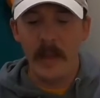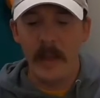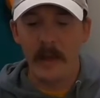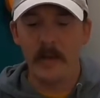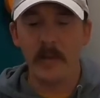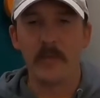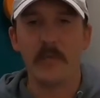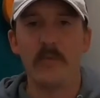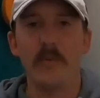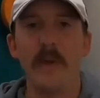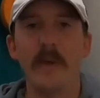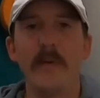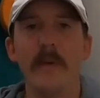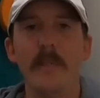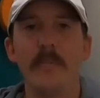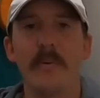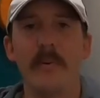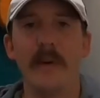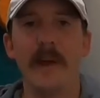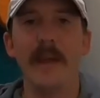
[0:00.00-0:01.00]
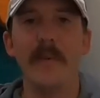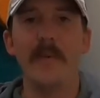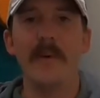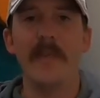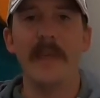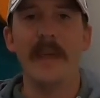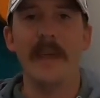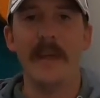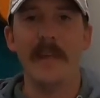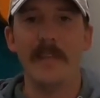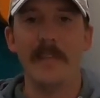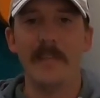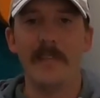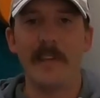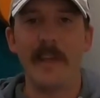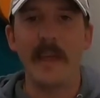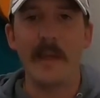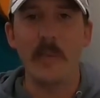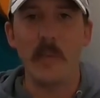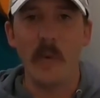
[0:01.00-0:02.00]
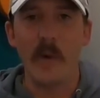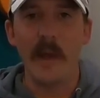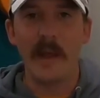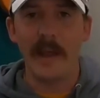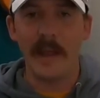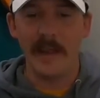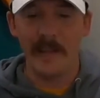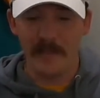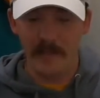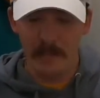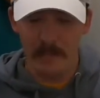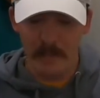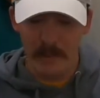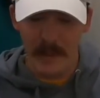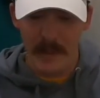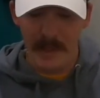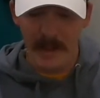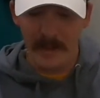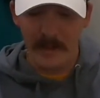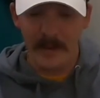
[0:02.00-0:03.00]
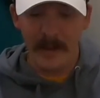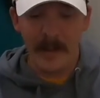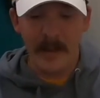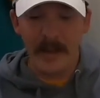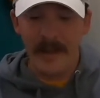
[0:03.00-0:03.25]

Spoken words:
and just really play with it and see what gets bit.